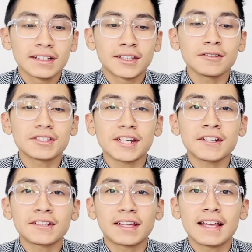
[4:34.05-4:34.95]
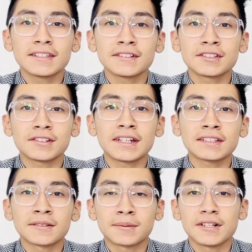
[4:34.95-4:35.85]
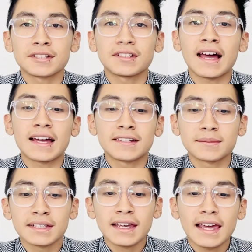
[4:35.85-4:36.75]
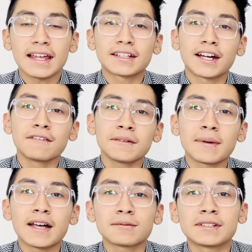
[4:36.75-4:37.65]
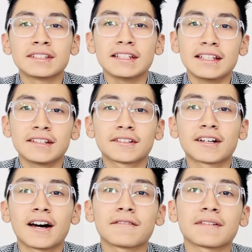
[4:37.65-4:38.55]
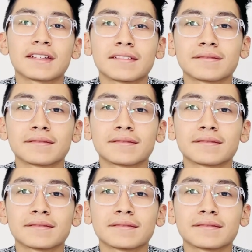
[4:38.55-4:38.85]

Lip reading: Don't share utensils, drinks, or personal items, and cover mouths when sneezing or coughing.